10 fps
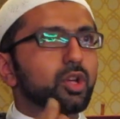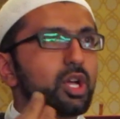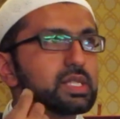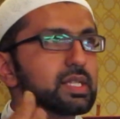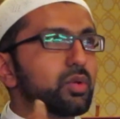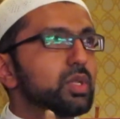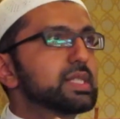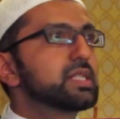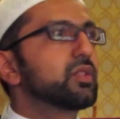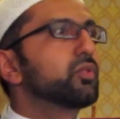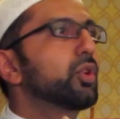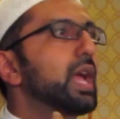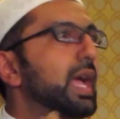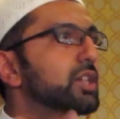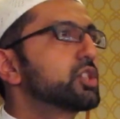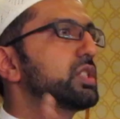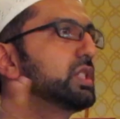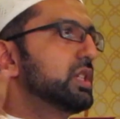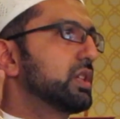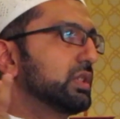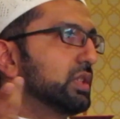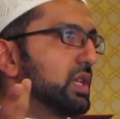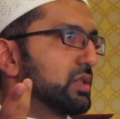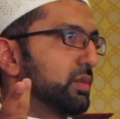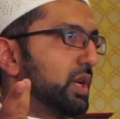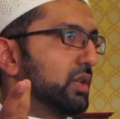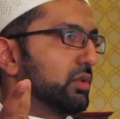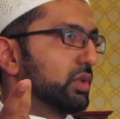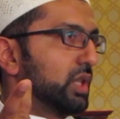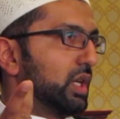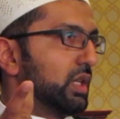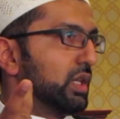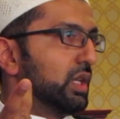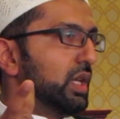consequences of your action near Allah subhanahu wa ta'ala.